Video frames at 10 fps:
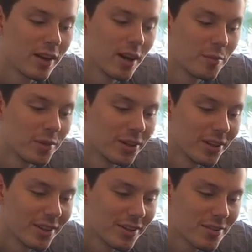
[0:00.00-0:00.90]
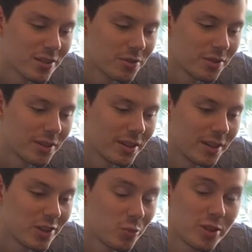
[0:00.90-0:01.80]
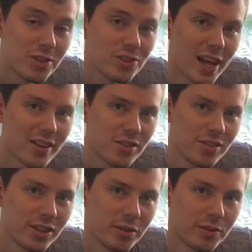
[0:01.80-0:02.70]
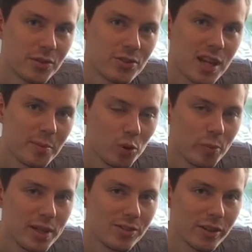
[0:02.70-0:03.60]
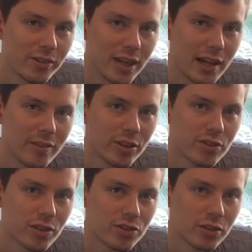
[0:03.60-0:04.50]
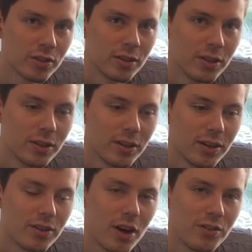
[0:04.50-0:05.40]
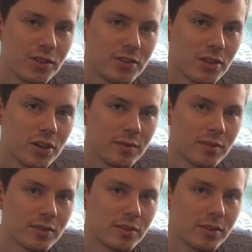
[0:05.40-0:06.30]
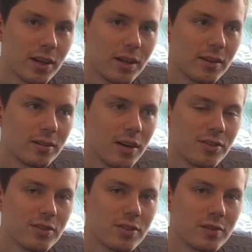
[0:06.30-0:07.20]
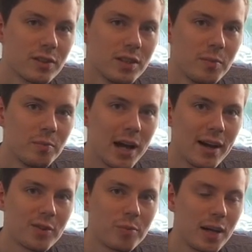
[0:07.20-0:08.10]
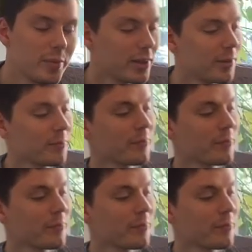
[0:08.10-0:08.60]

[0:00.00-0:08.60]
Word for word: Um, so it's pretty sad to think of a staple piece like that having such a an undeserved, uh, undeservedly bad premiere.